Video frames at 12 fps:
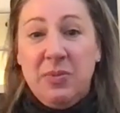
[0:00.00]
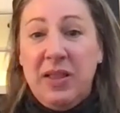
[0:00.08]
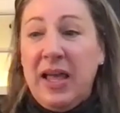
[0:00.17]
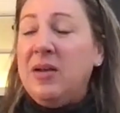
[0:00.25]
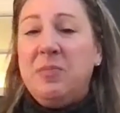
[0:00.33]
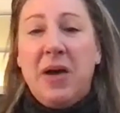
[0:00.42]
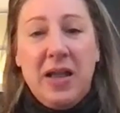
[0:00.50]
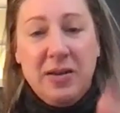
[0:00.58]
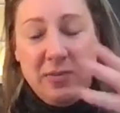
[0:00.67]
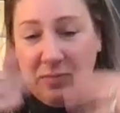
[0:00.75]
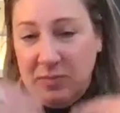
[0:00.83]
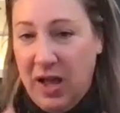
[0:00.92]
plan,
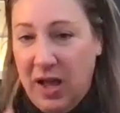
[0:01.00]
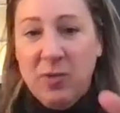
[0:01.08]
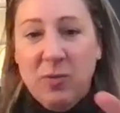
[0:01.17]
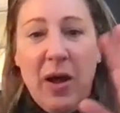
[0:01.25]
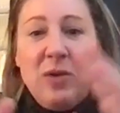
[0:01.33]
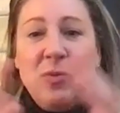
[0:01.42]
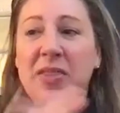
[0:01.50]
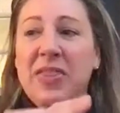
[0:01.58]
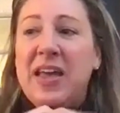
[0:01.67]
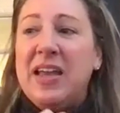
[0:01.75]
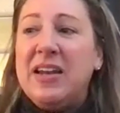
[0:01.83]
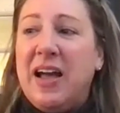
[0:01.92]
but I went
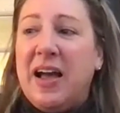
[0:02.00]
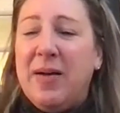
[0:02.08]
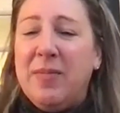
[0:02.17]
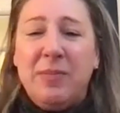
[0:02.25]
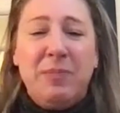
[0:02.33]
with it,